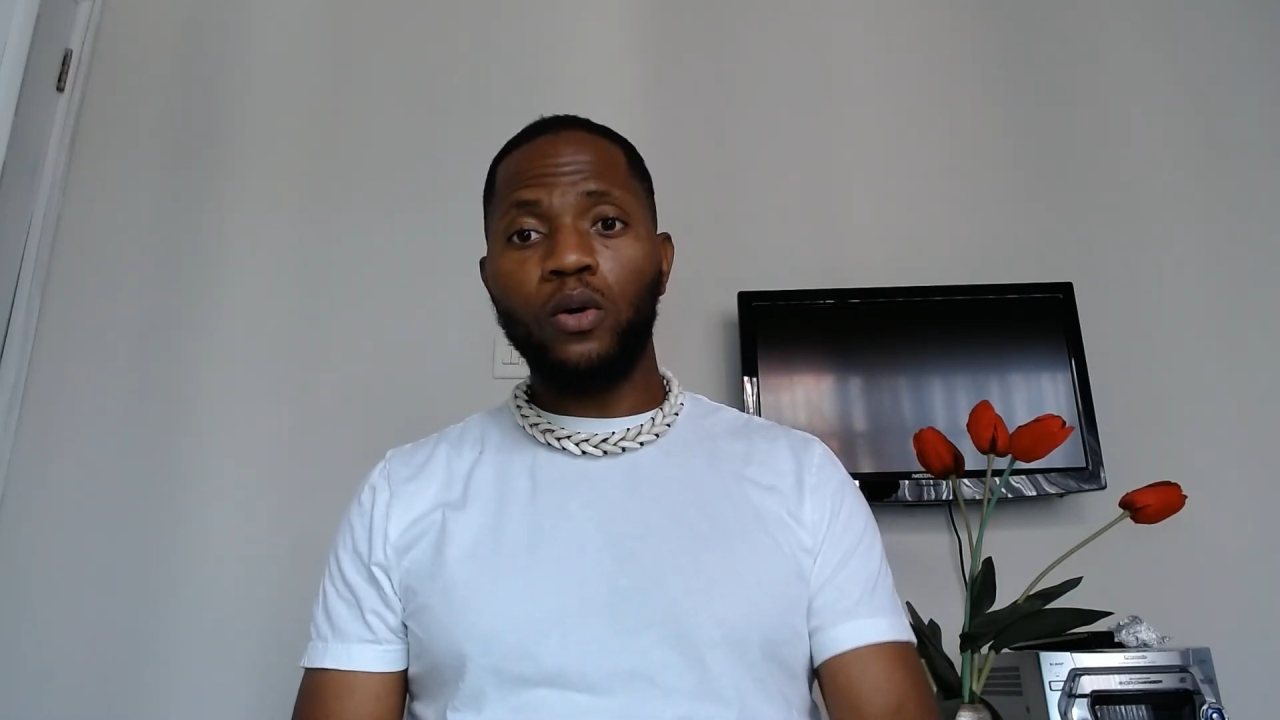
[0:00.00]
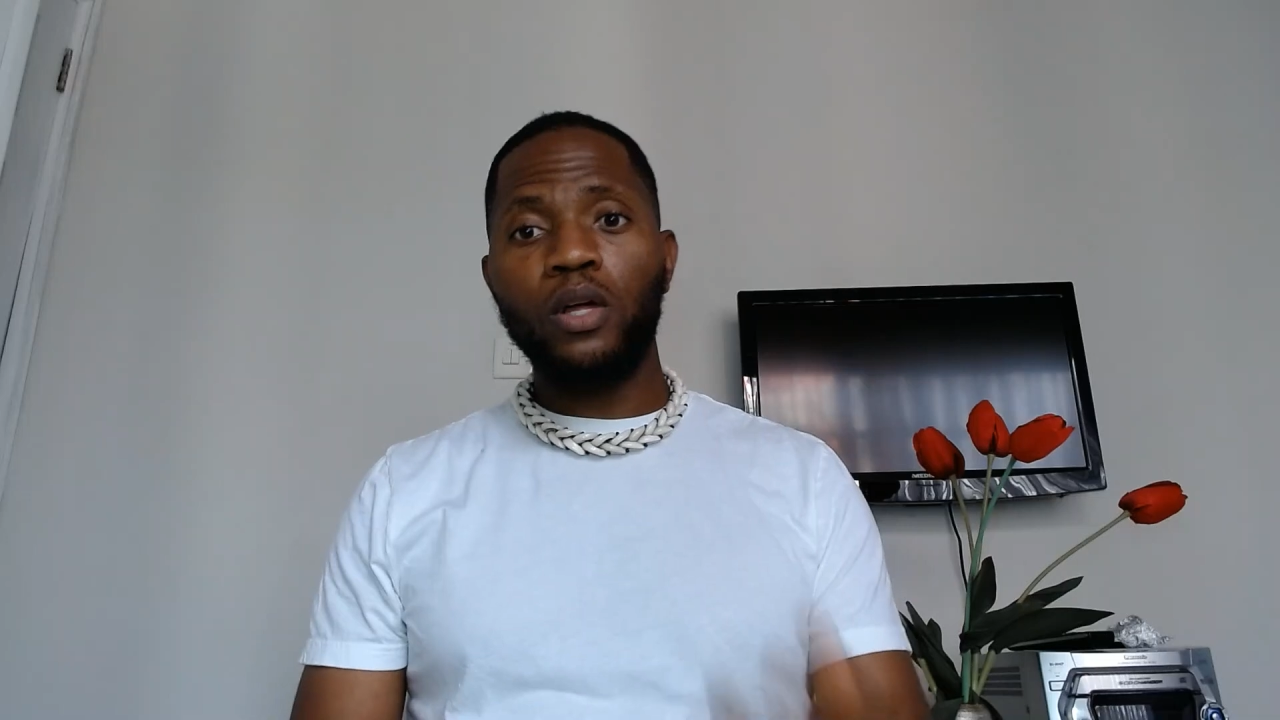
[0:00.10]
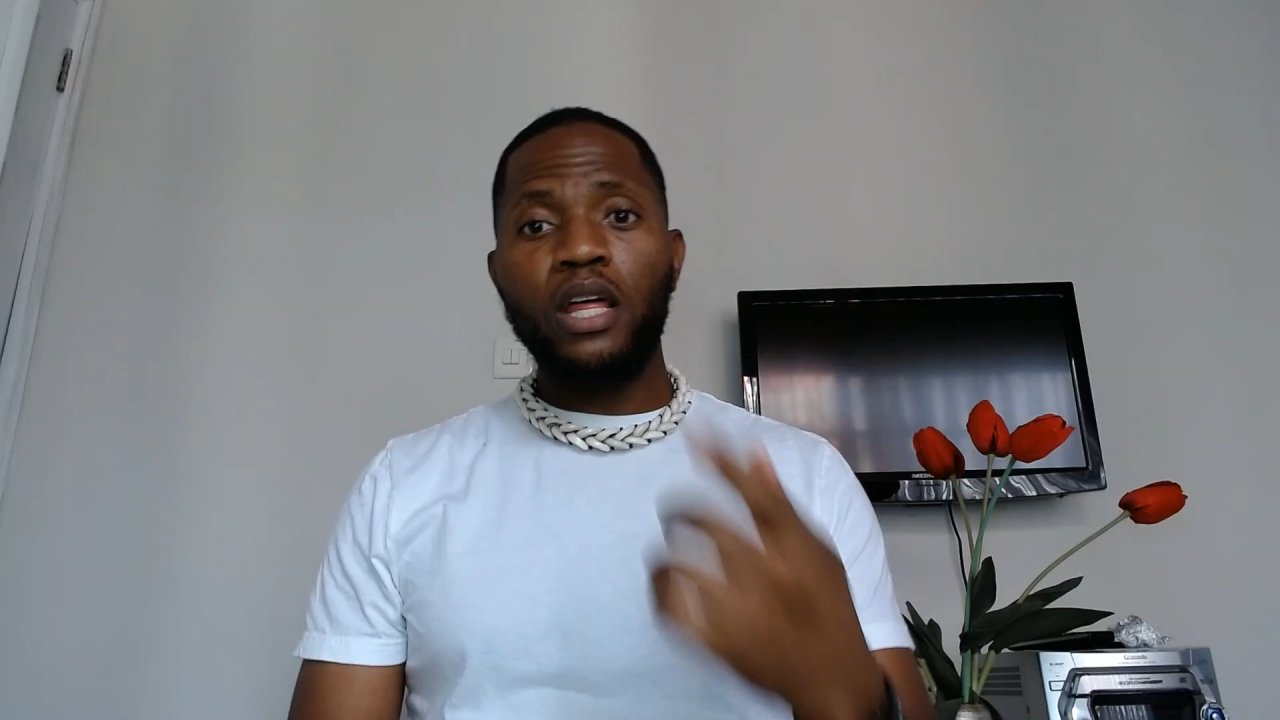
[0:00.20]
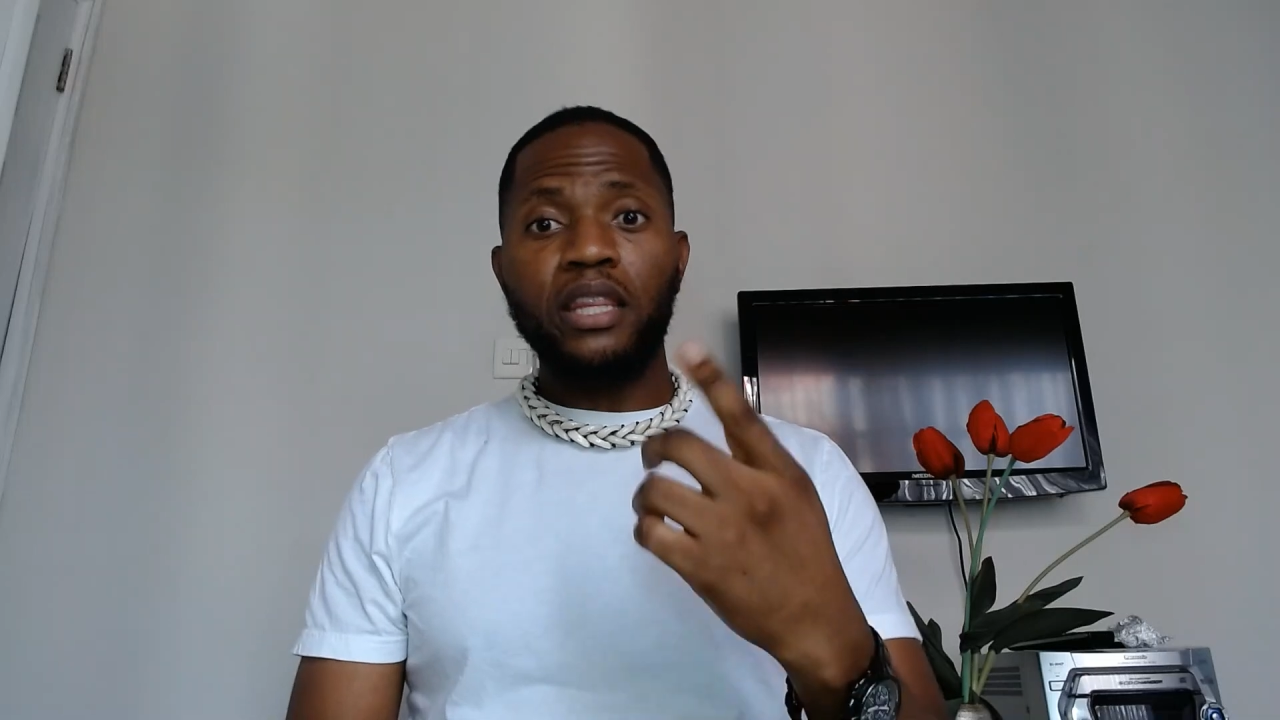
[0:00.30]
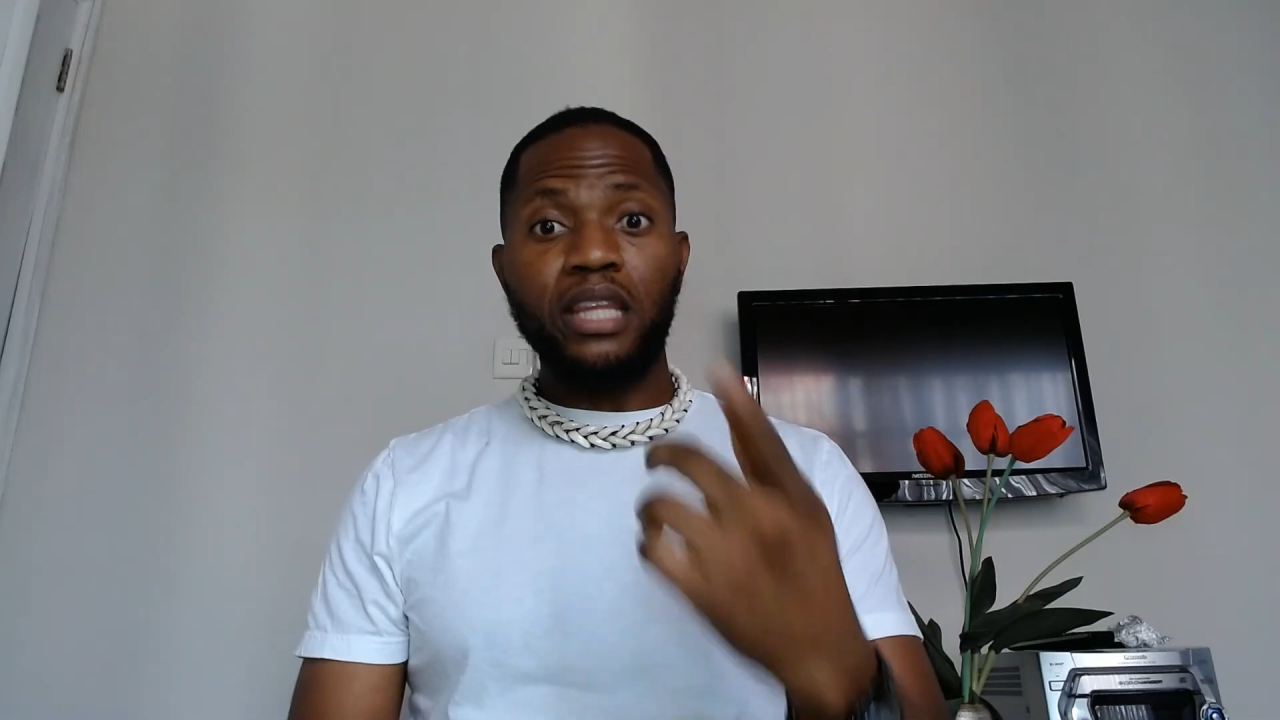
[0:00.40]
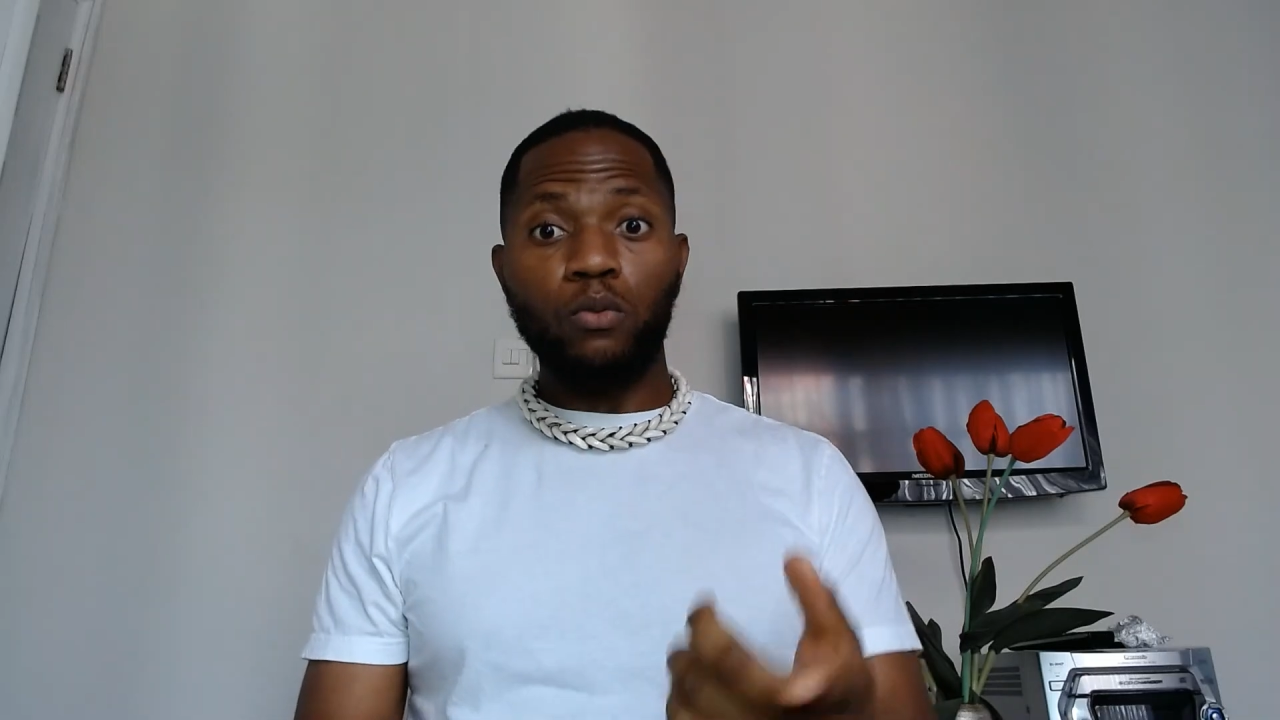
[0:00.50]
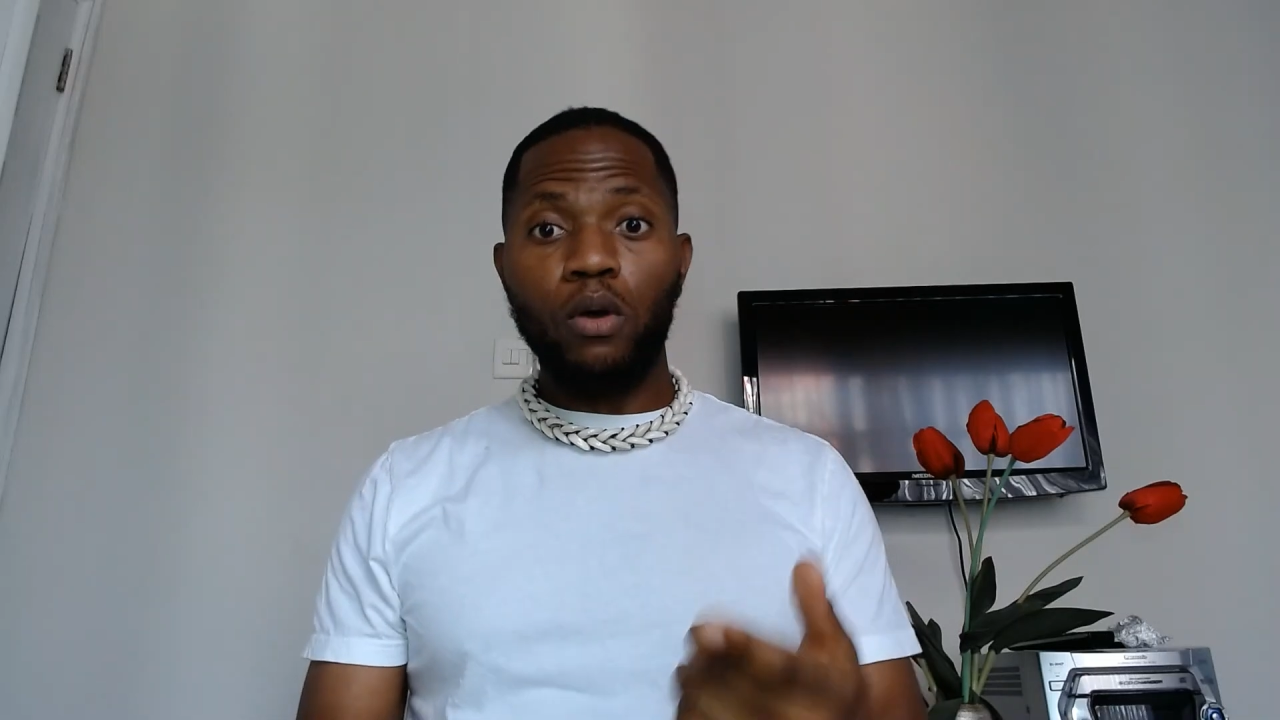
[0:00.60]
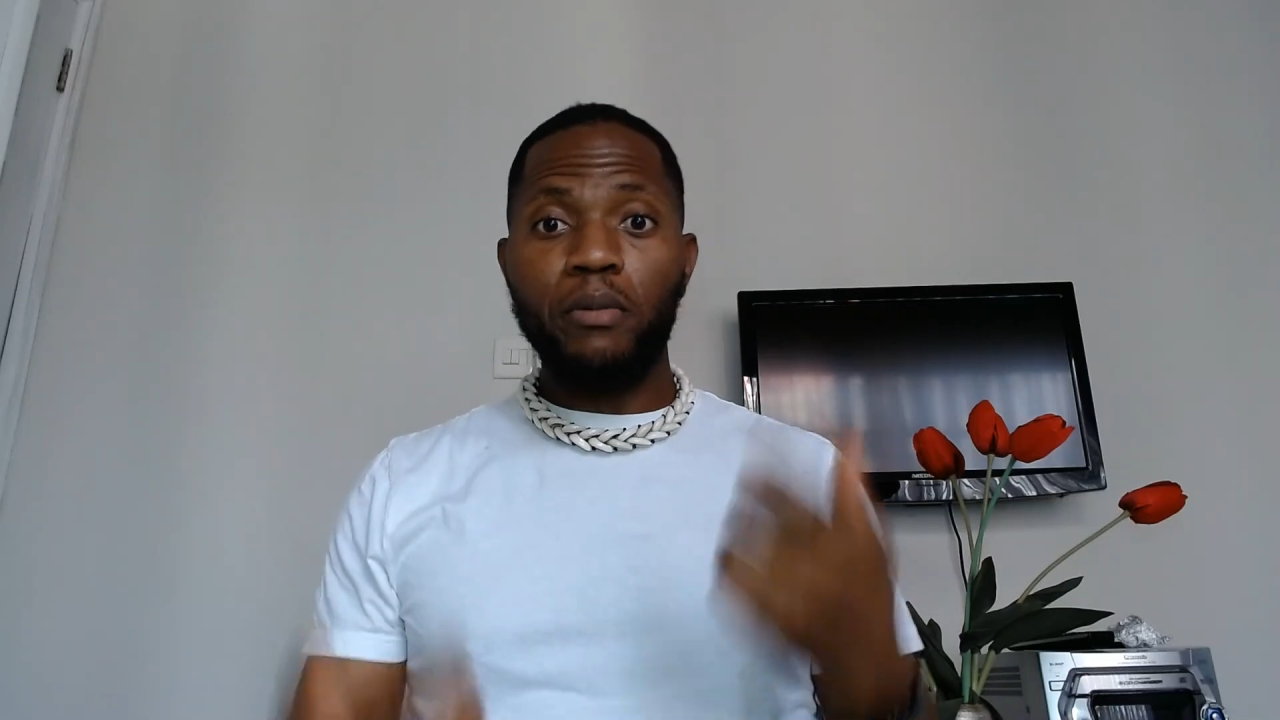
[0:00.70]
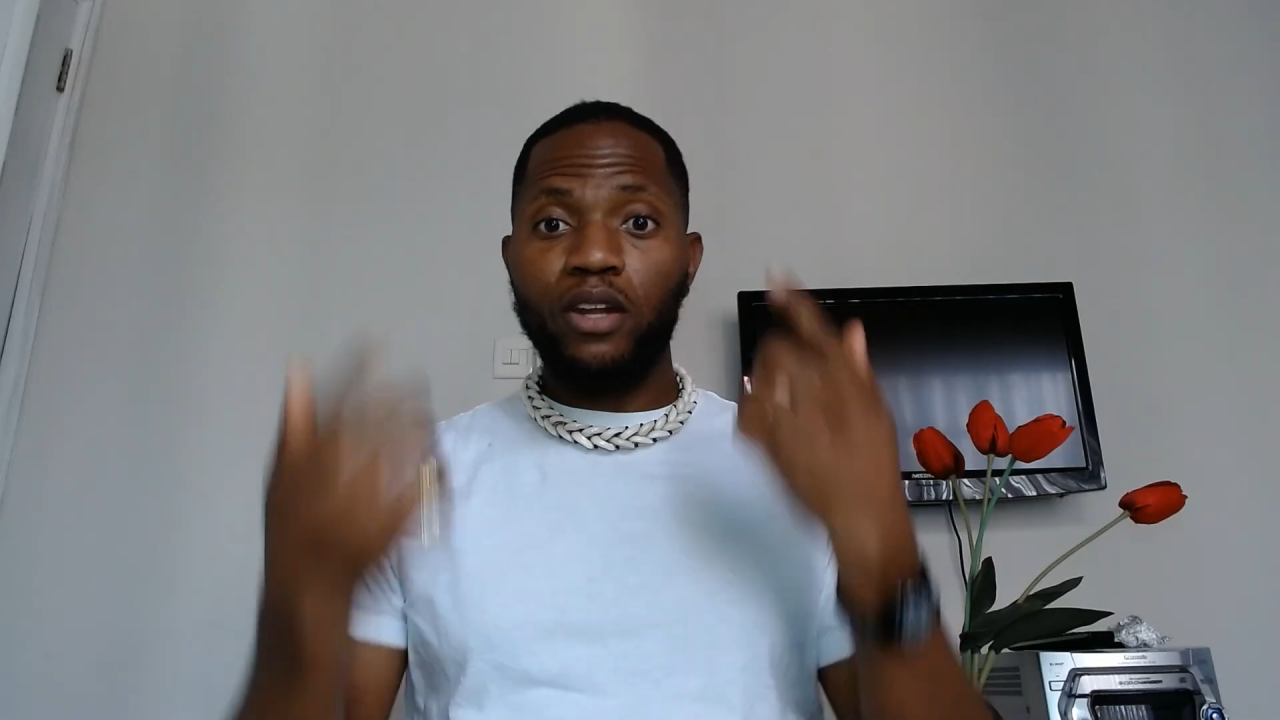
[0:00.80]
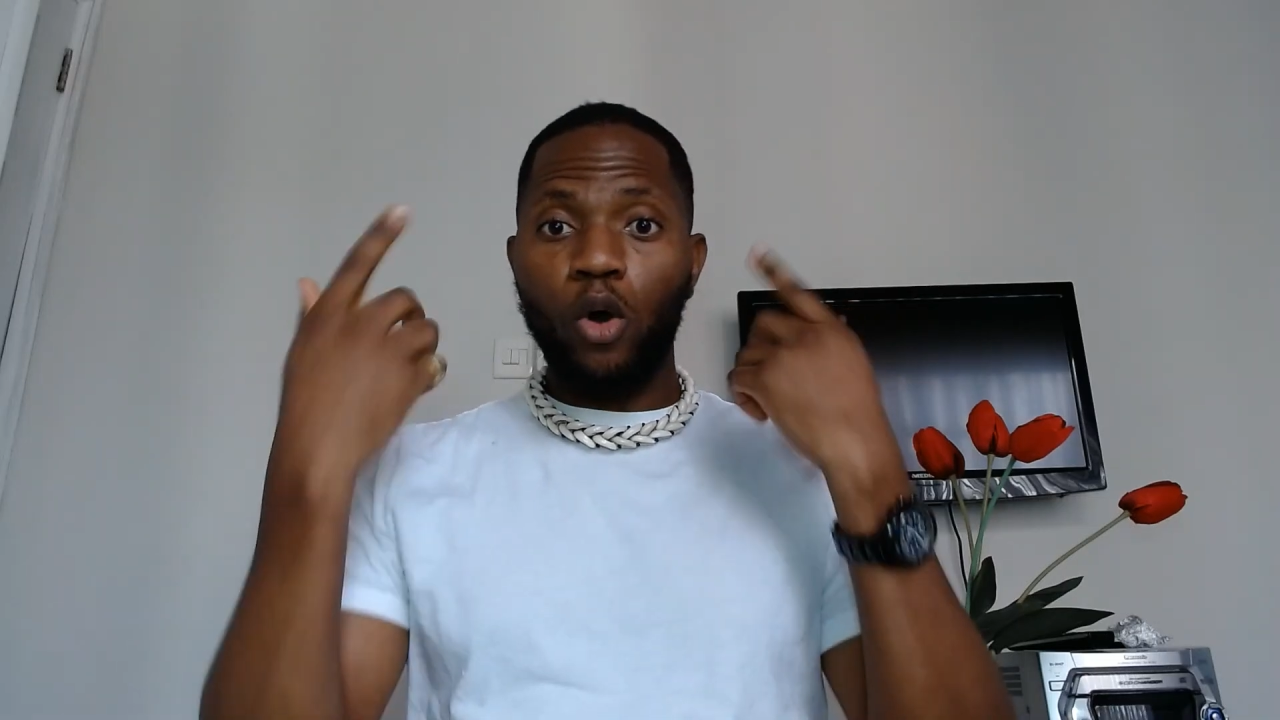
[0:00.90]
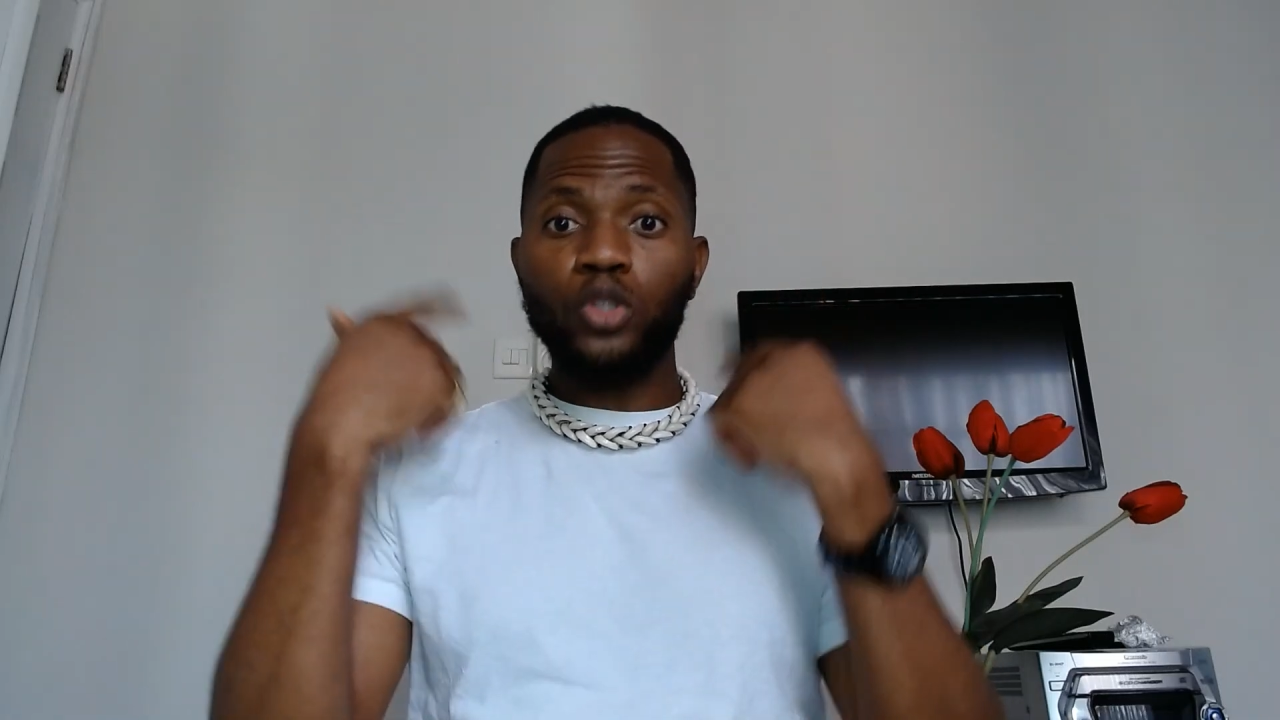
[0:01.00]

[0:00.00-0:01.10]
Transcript: Their women also